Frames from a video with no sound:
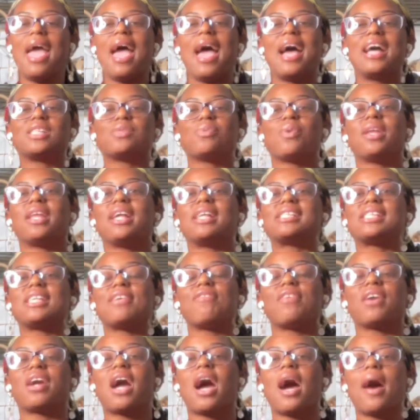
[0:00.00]
as well as leave
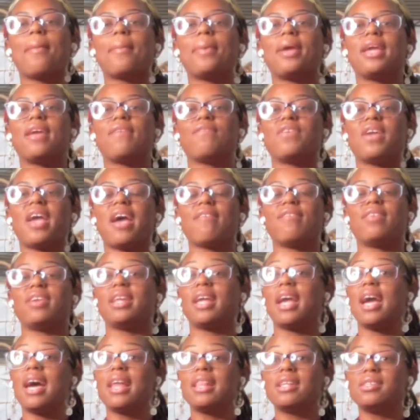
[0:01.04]
a comment if you have
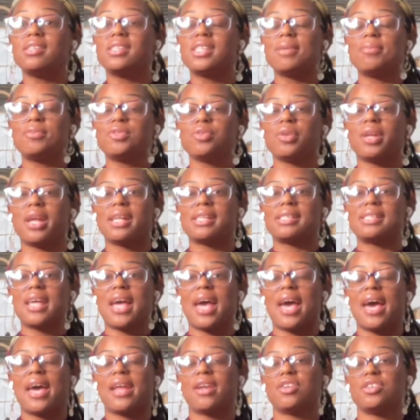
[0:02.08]
any other tips you'd like to
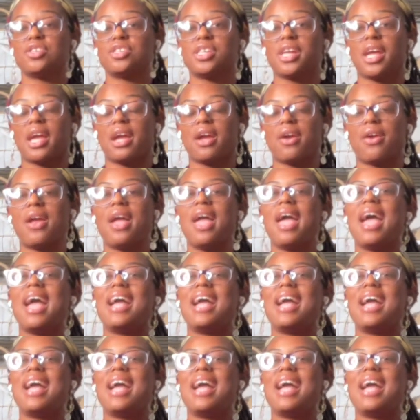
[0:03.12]
add or share,